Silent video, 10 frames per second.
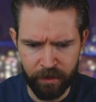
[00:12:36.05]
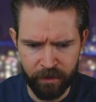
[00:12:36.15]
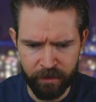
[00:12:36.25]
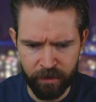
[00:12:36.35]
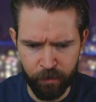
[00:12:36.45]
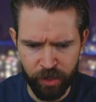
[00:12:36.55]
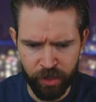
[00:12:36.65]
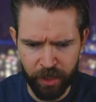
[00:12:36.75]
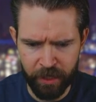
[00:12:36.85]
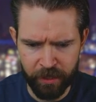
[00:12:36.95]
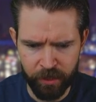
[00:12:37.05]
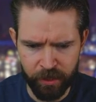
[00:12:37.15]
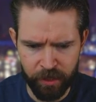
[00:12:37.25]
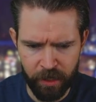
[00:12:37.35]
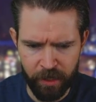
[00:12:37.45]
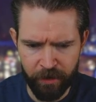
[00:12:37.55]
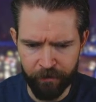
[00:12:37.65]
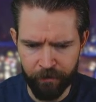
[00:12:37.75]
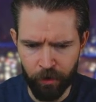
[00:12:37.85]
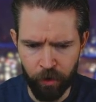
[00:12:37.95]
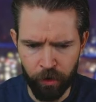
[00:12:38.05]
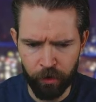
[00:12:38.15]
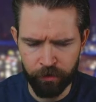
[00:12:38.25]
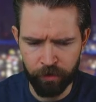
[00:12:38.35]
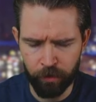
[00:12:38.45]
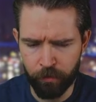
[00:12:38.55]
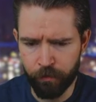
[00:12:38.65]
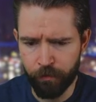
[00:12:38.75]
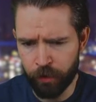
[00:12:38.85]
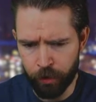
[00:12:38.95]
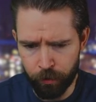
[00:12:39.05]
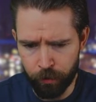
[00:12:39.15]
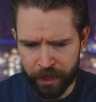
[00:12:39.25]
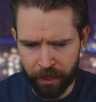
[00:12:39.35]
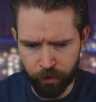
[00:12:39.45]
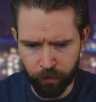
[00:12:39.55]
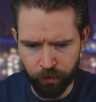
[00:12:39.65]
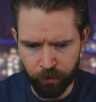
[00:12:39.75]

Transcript: this number's changed for the new car code.